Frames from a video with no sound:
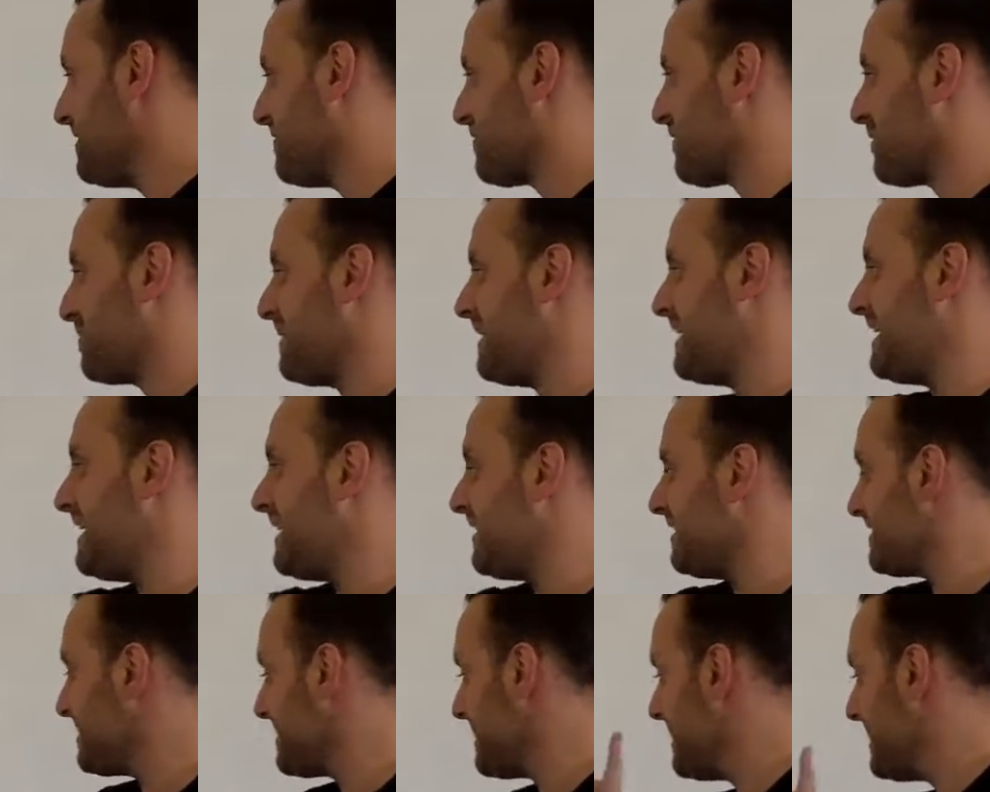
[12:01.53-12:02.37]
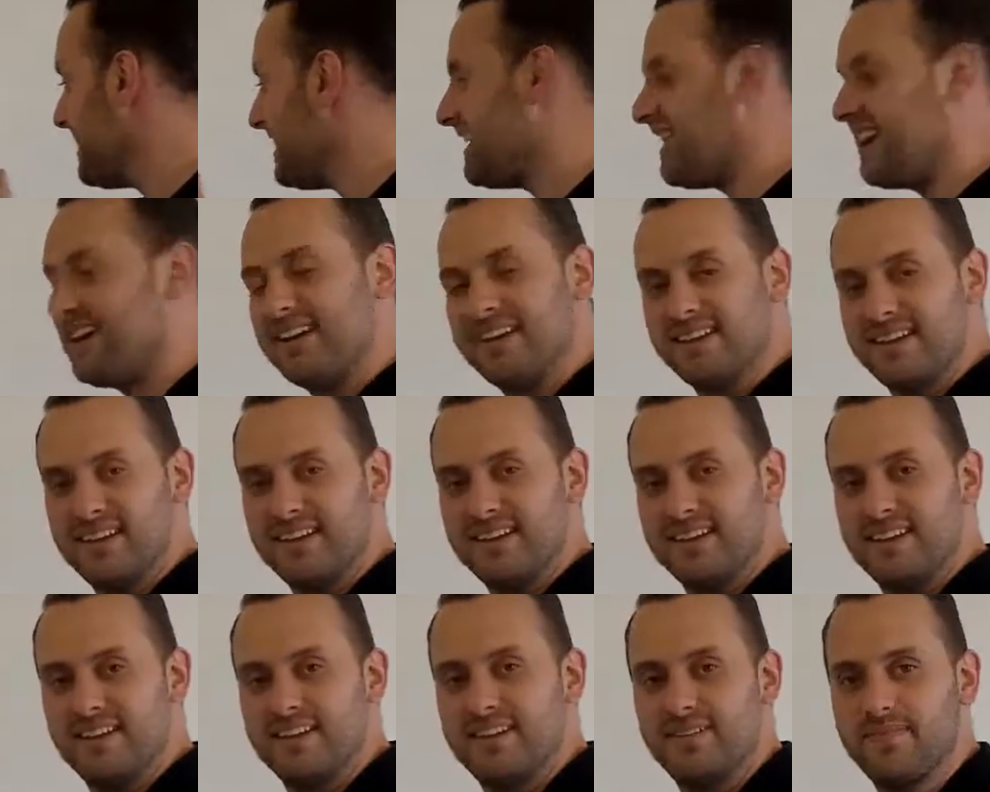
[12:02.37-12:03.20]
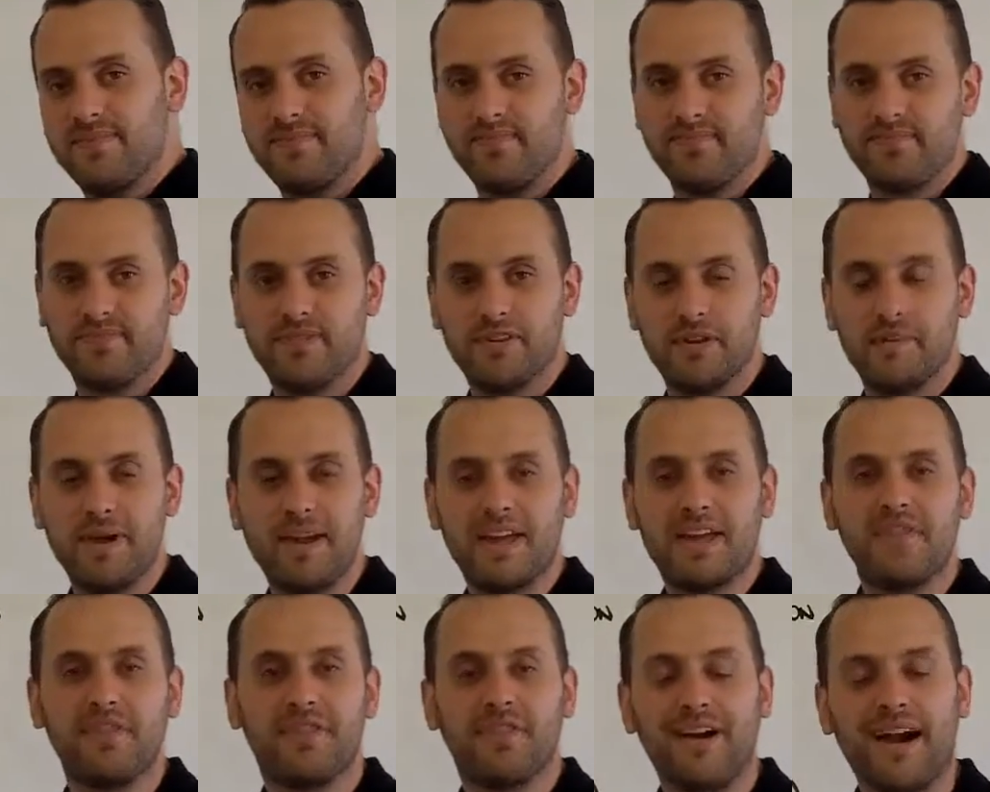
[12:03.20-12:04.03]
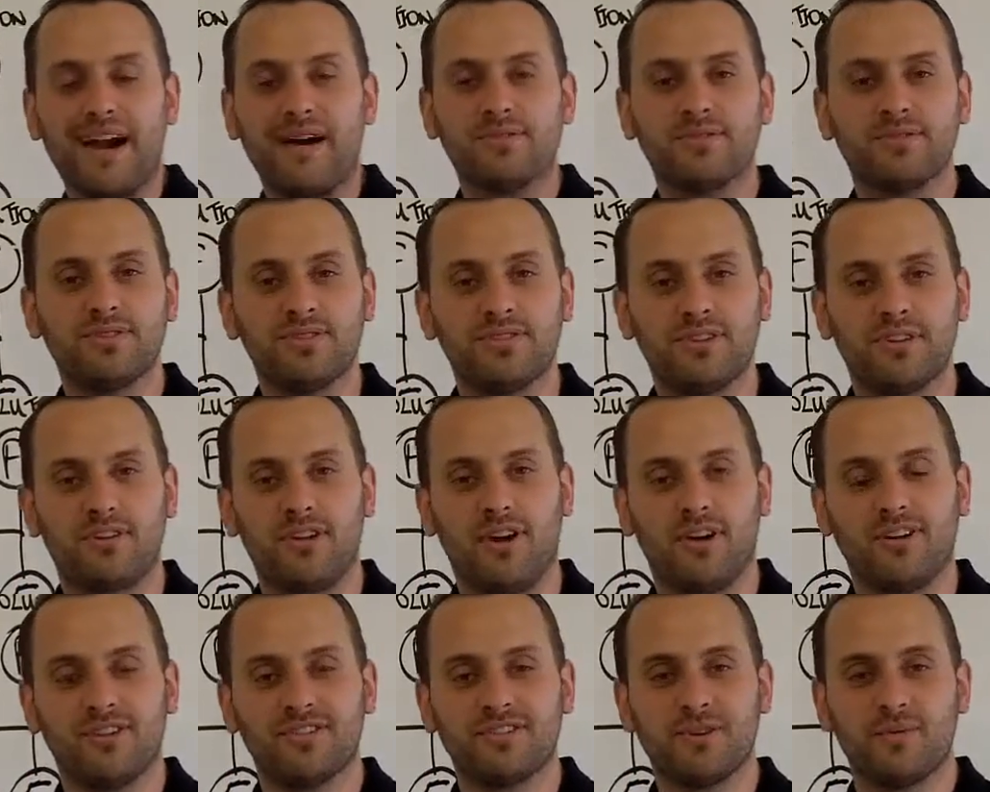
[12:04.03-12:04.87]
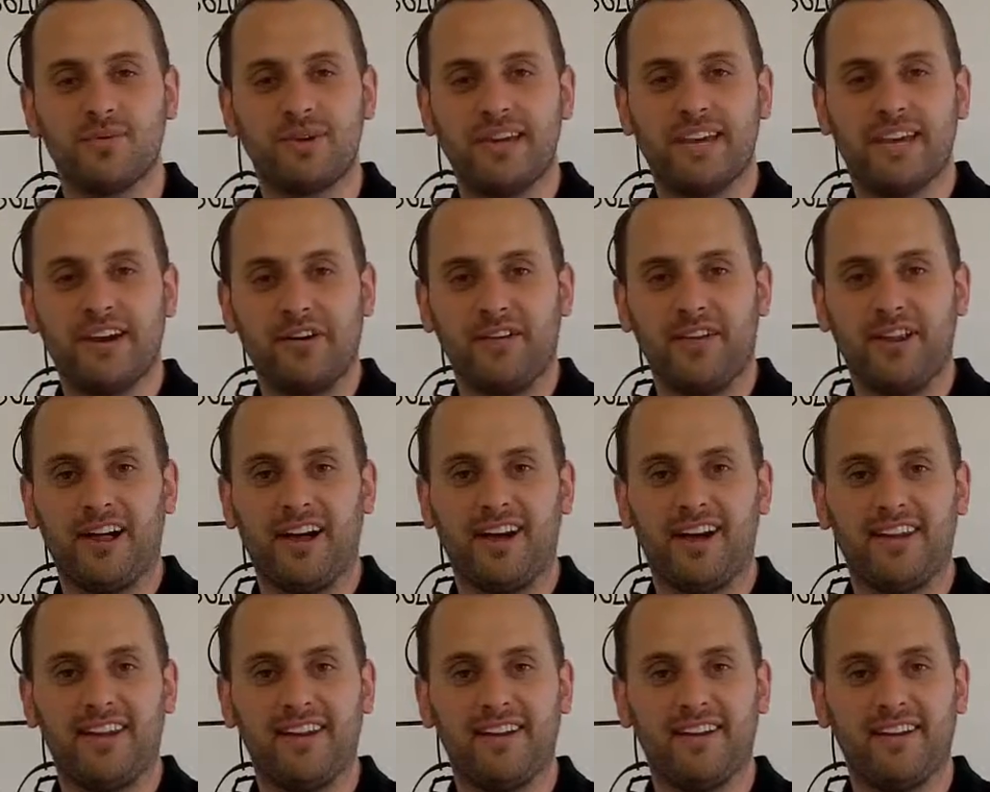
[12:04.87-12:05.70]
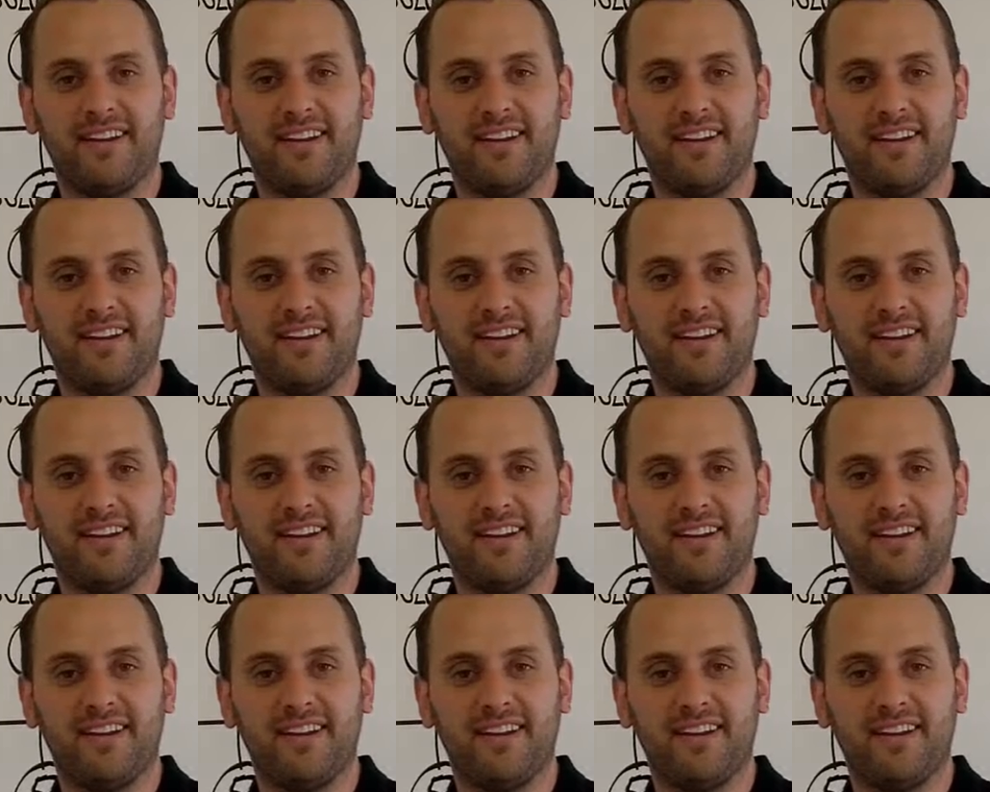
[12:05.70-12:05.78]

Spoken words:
from here to here, you're making thousands of dollars a week online.